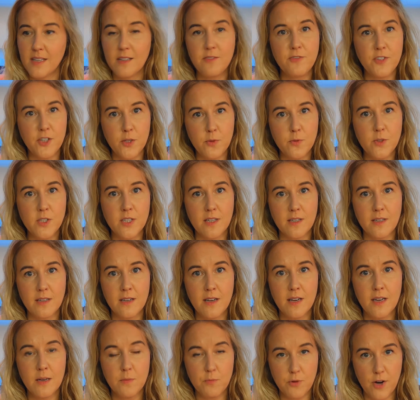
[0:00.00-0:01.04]
using
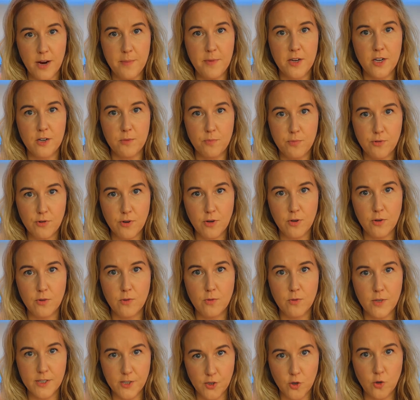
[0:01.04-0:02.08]
Premiere Pro,
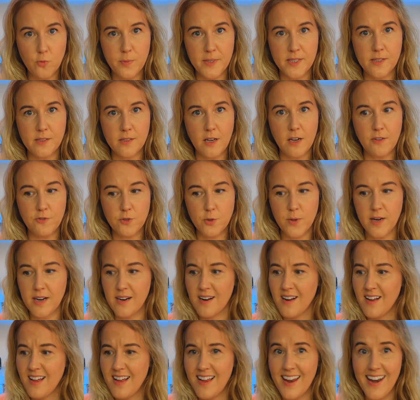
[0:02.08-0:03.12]
Adobe software,
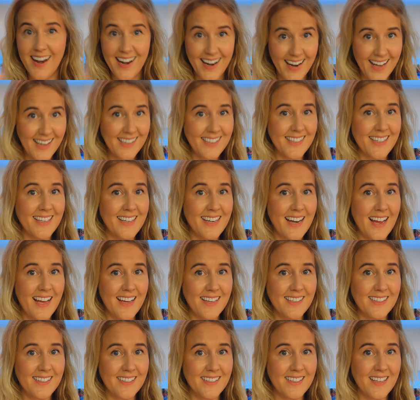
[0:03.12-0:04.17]
less and
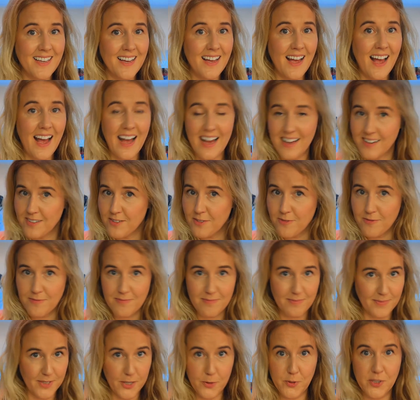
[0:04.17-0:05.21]
less, and
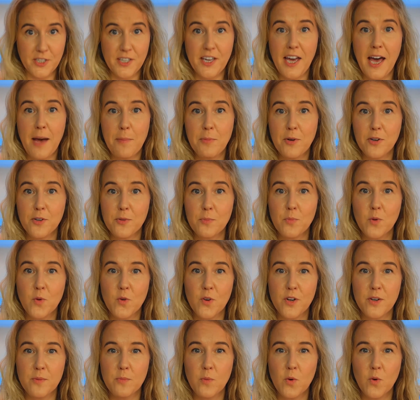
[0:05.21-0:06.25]
using CapCut more
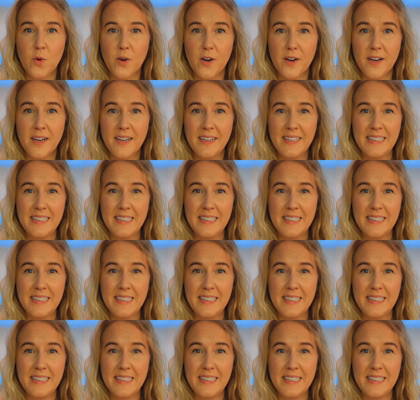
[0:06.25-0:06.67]
and more.